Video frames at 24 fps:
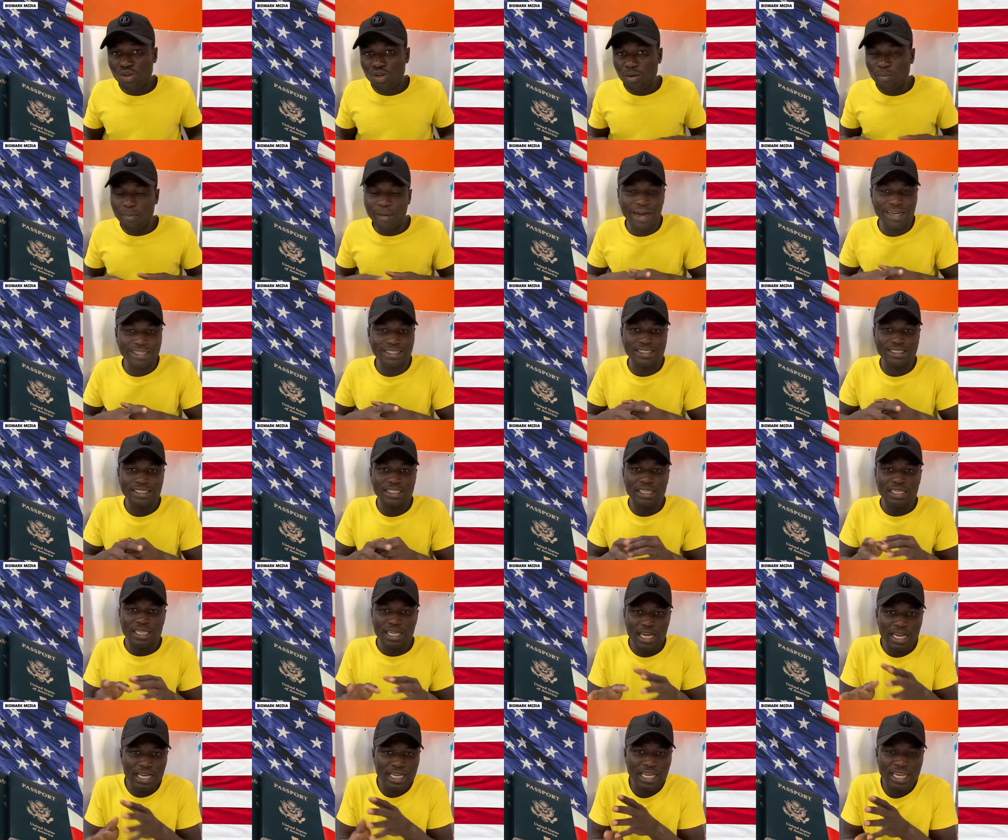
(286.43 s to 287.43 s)
but
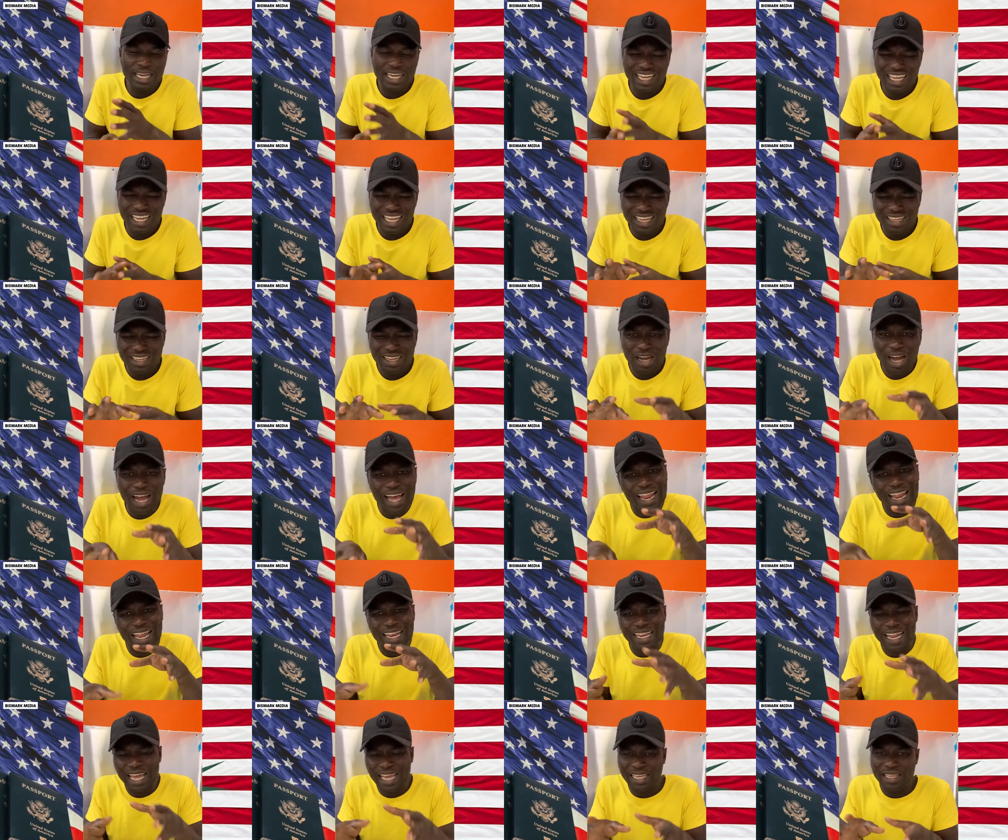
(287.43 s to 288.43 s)

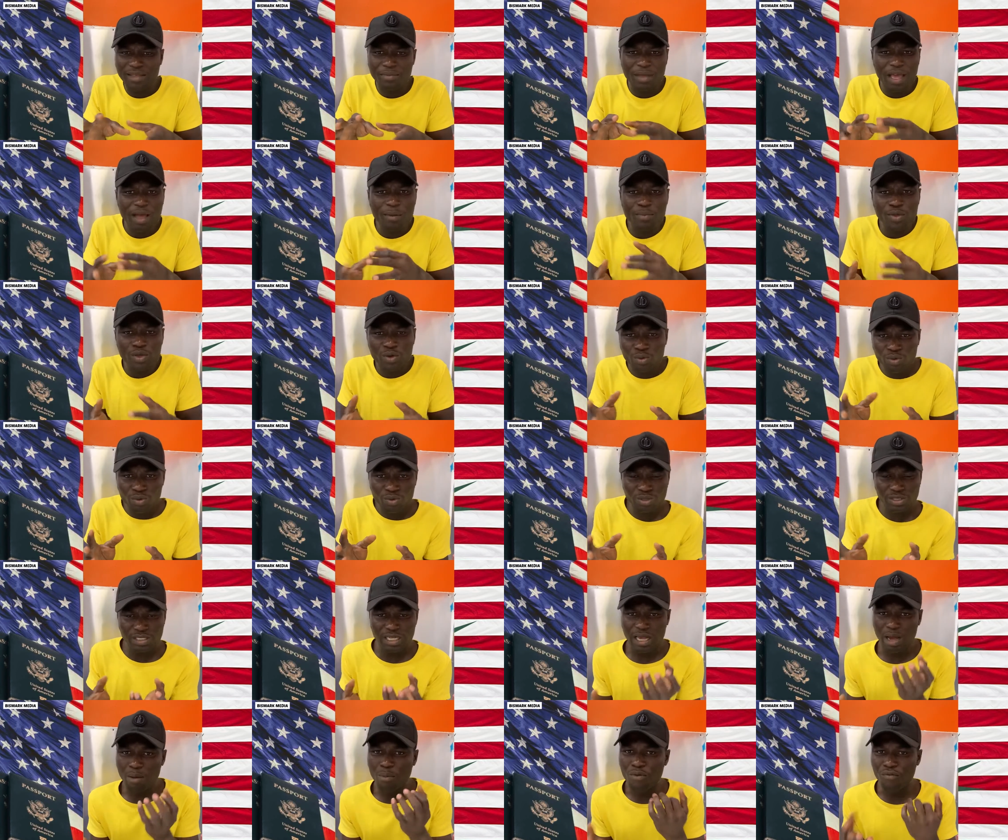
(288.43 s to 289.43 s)
like me am hu
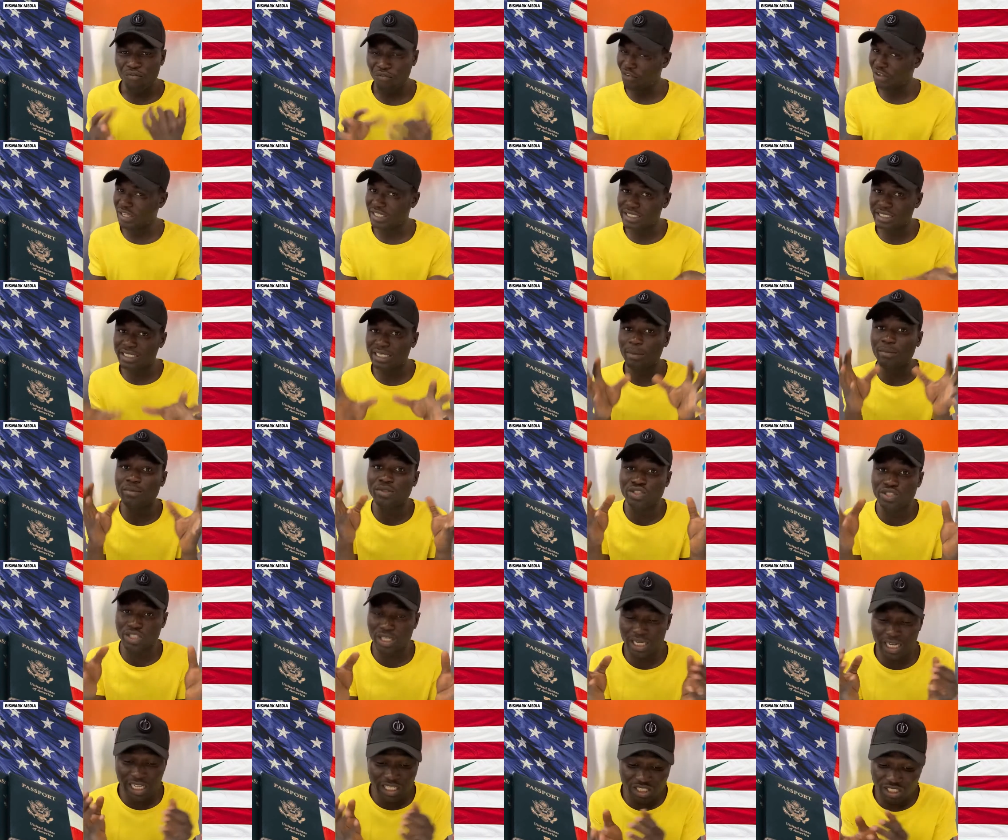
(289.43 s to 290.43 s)
say am face some
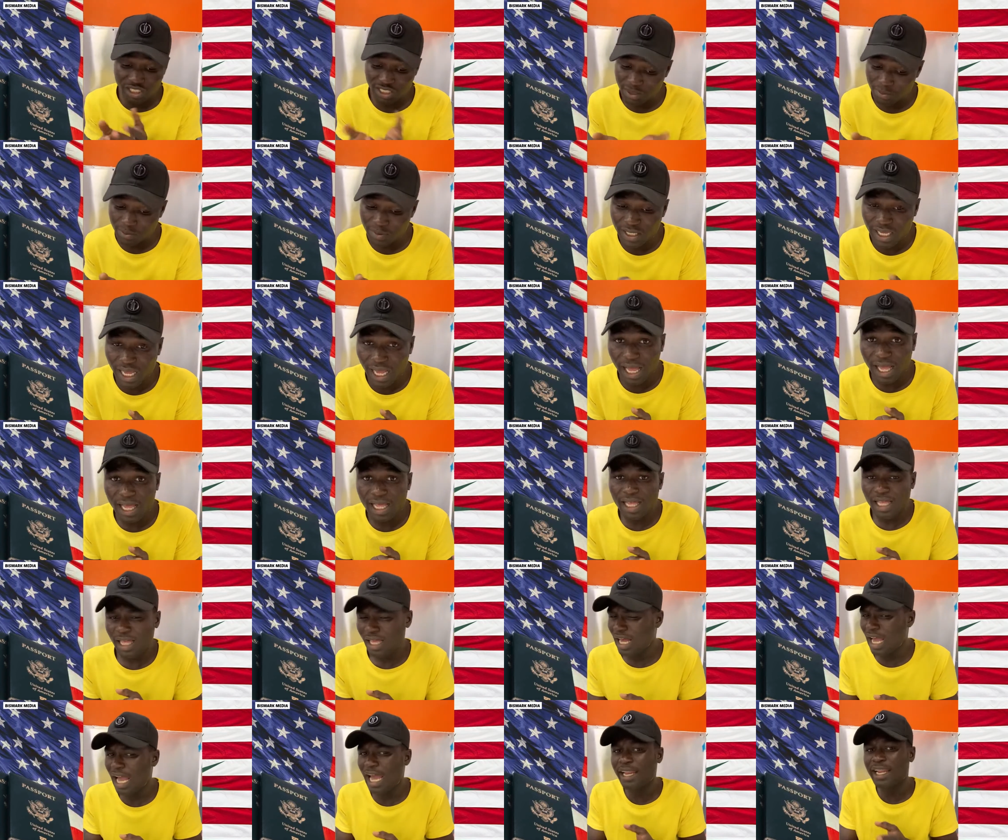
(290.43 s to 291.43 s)
challenges bia
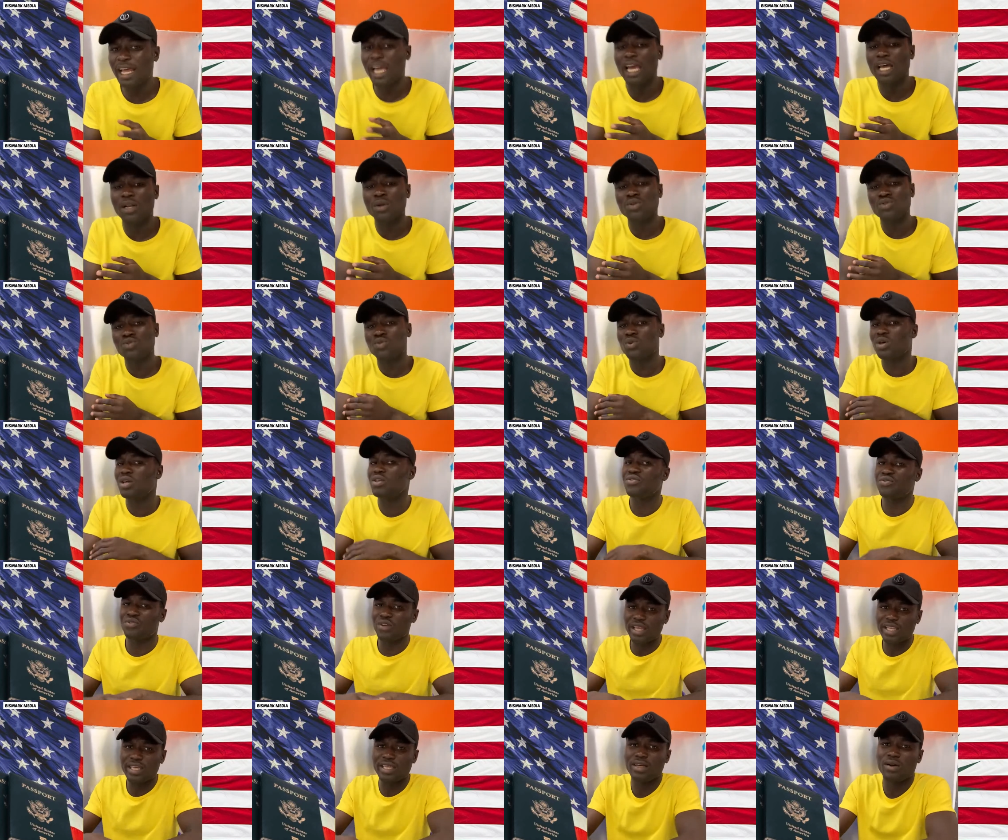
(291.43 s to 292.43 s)
and eno so
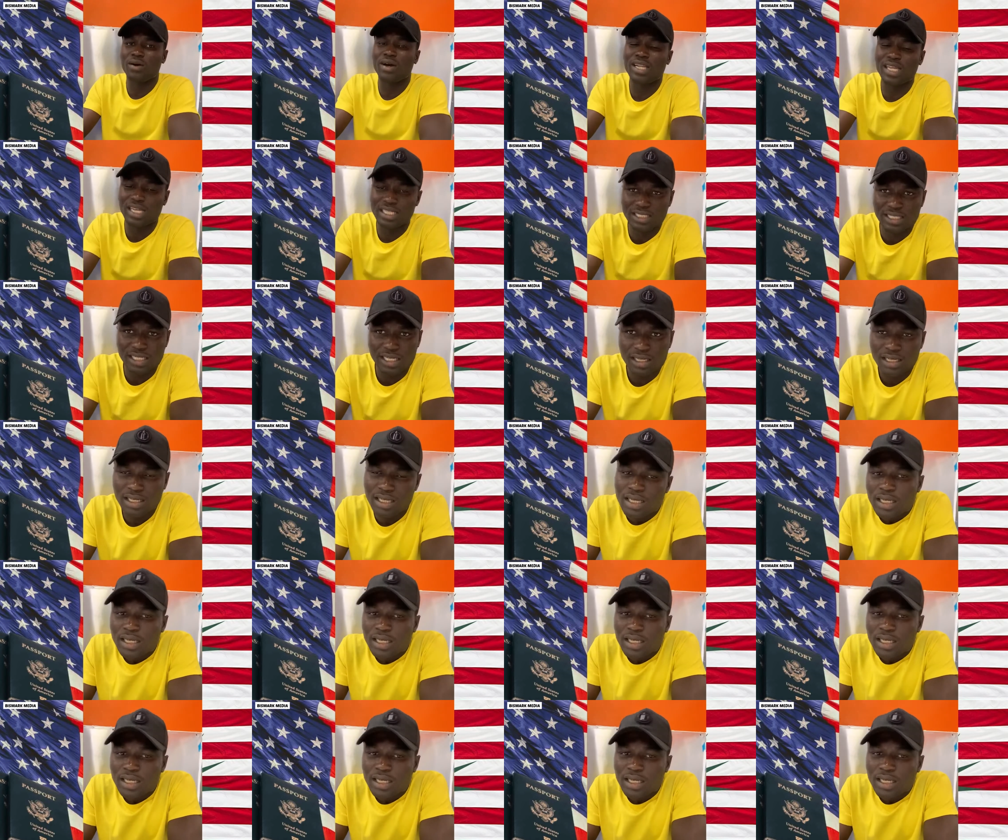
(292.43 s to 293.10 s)
entwa ye o de ase